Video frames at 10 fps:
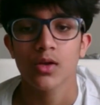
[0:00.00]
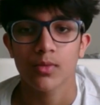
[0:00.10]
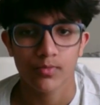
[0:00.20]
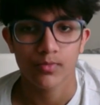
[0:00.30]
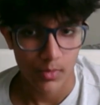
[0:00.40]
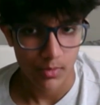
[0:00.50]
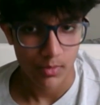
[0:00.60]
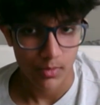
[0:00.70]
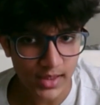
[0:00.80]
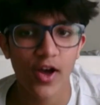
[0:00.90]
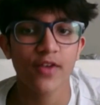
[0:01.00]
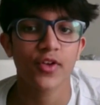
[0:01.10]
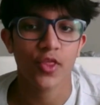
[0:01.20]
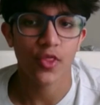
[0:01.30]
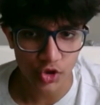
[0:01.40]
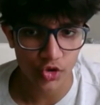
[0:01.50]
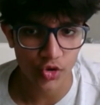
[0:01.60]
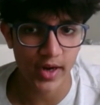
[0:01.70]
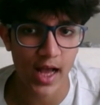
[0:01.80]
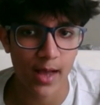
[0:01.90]
Knight to d5, the
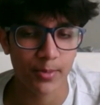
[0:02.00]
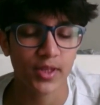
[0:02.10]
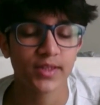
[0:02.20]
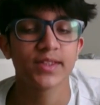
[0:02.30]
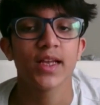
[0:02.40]
trade happens.